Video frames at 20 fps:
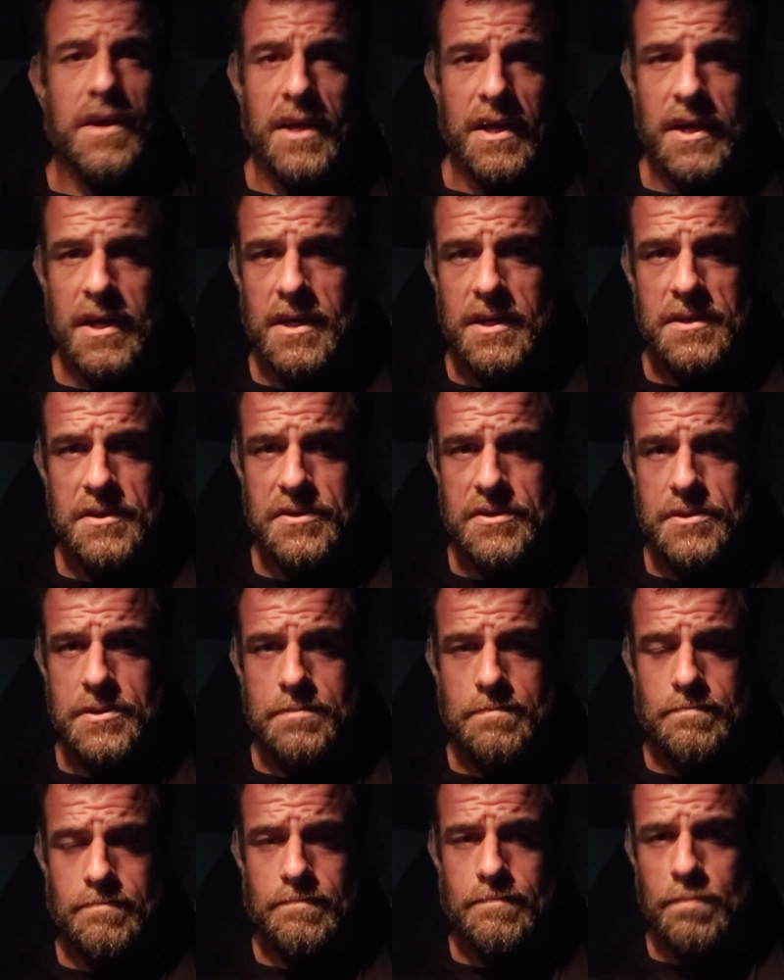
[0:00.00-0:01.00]
is
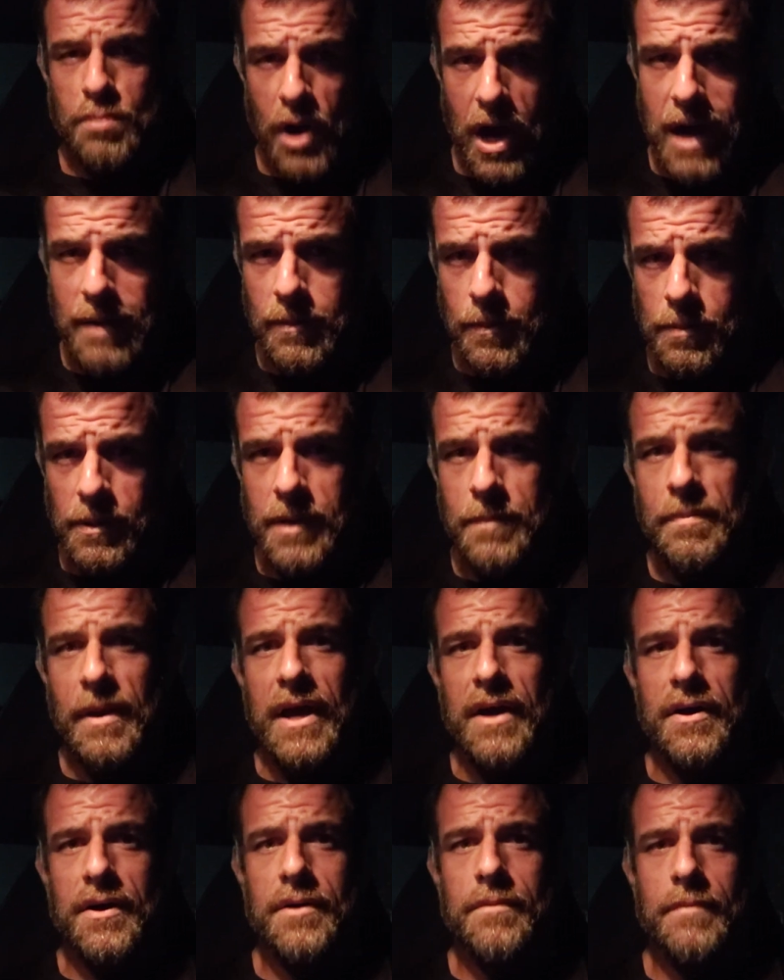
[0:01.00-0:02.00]
probably
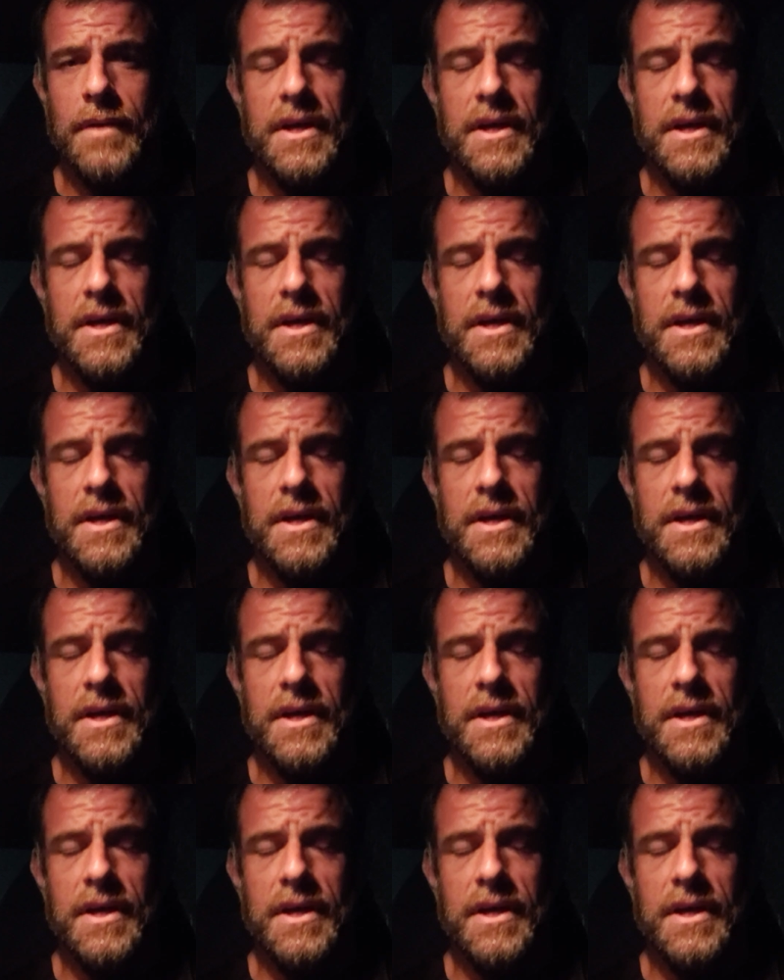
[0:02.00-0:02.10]
better.